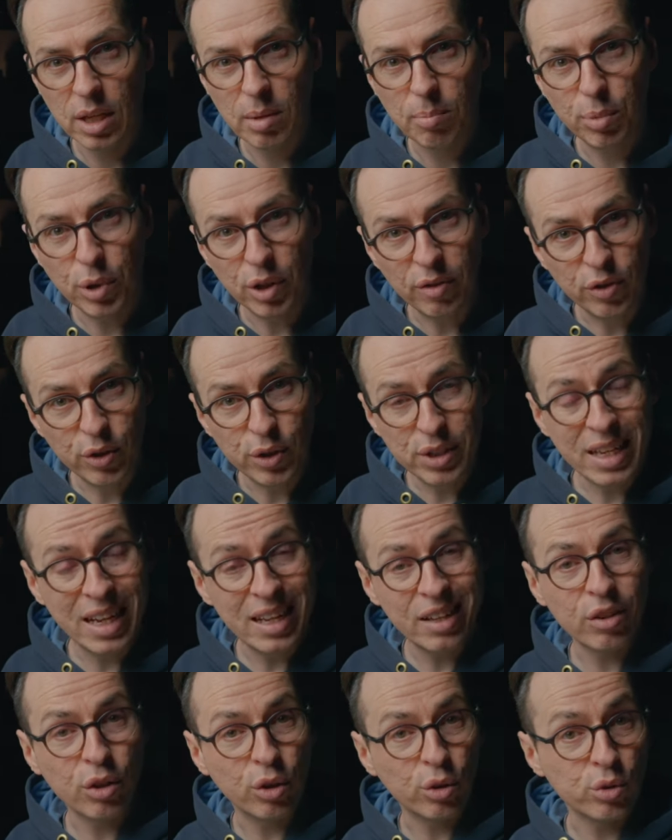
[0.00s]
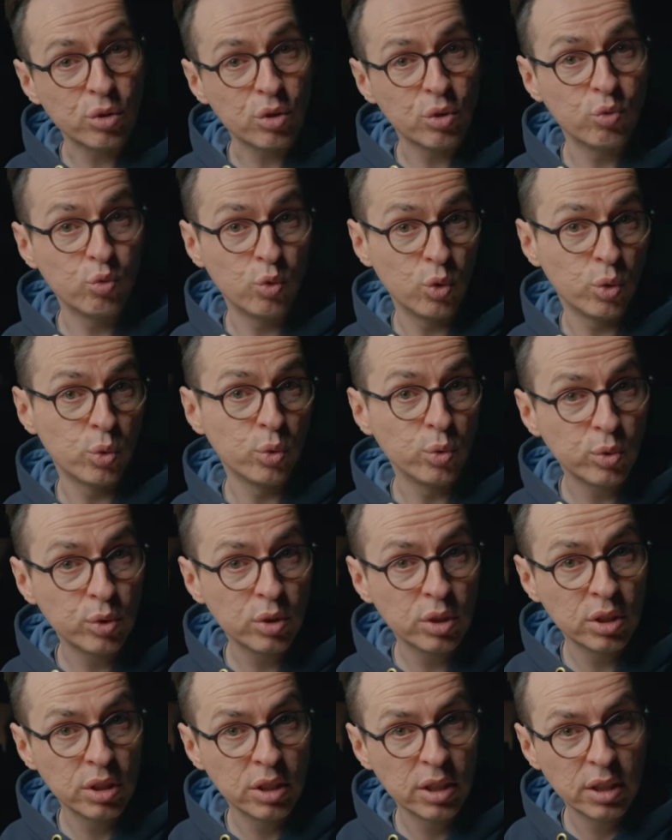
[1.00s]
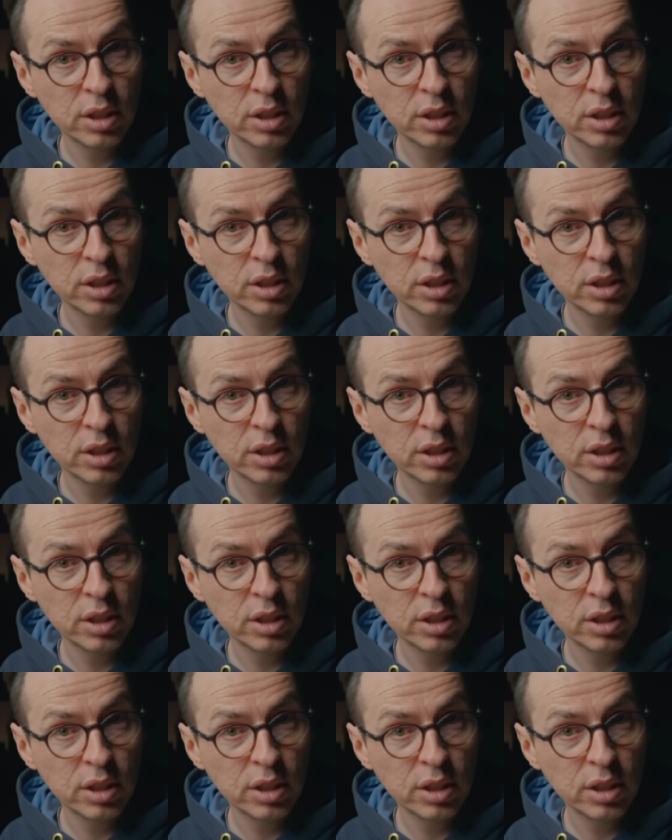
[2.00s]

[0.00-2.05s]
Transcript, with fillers: But if you take those rules